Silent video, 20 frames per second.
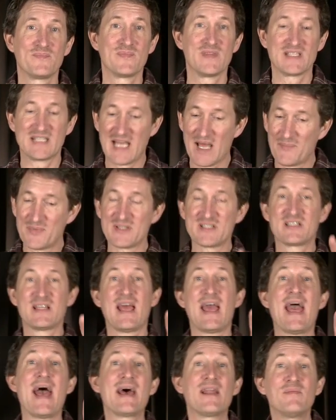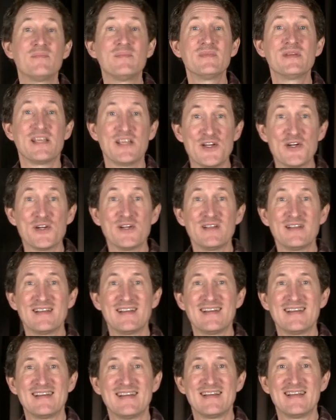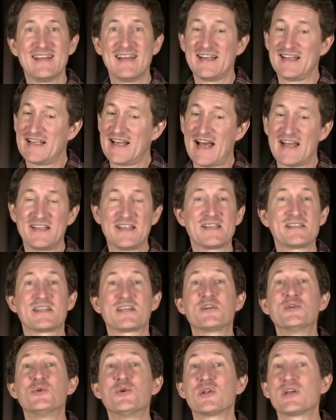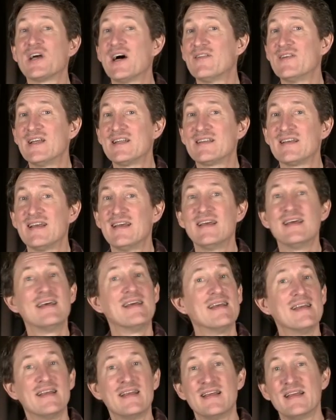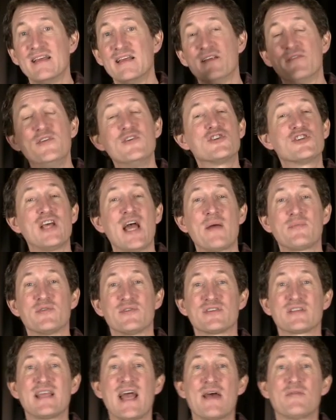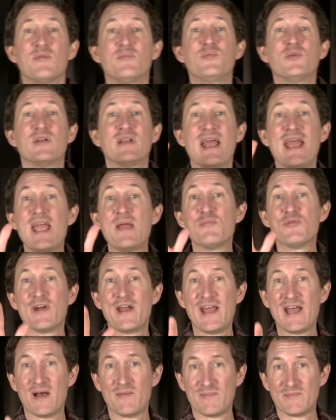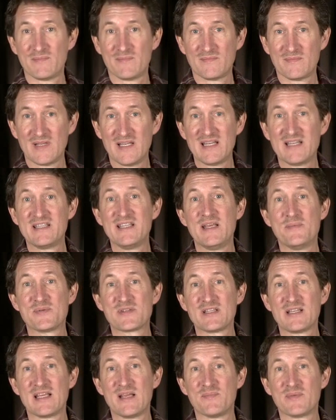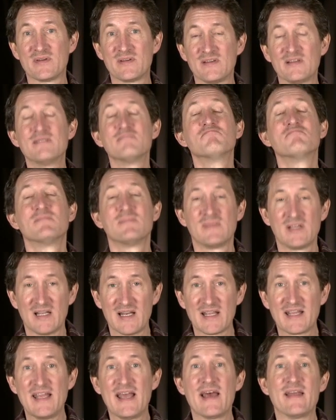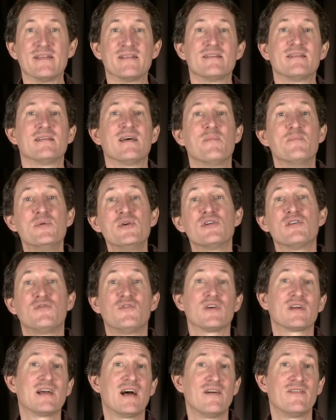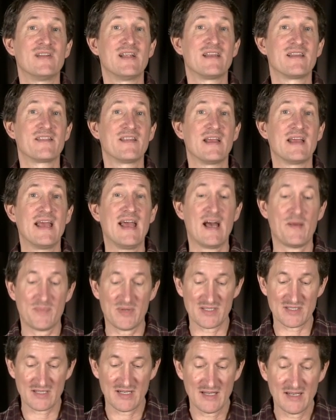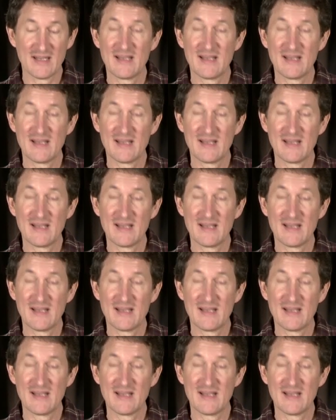This happens to Adam here, and God does a cool covenant. In a few chapters, God will put Abraham in a deep sleep. And again, a beautiful covenant thing happens.